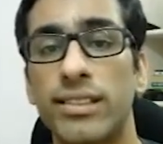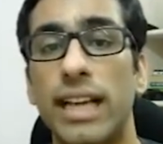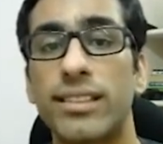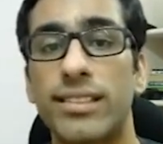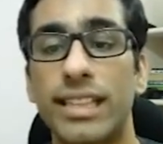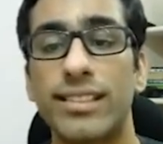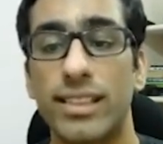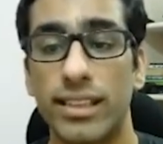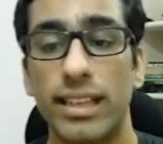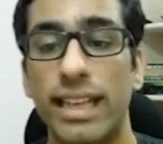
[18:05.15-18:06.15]
adds
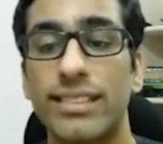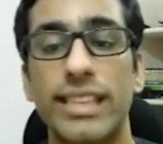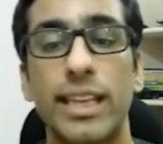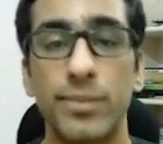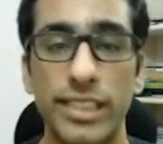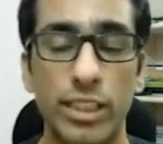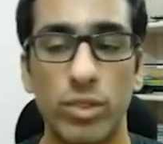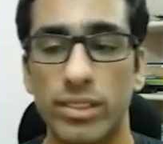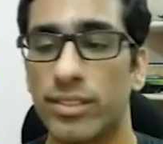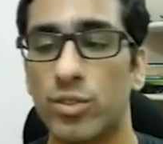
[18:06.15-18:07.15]
escape
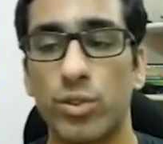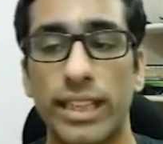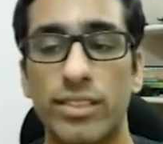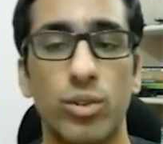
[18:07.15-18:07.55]
sequences to text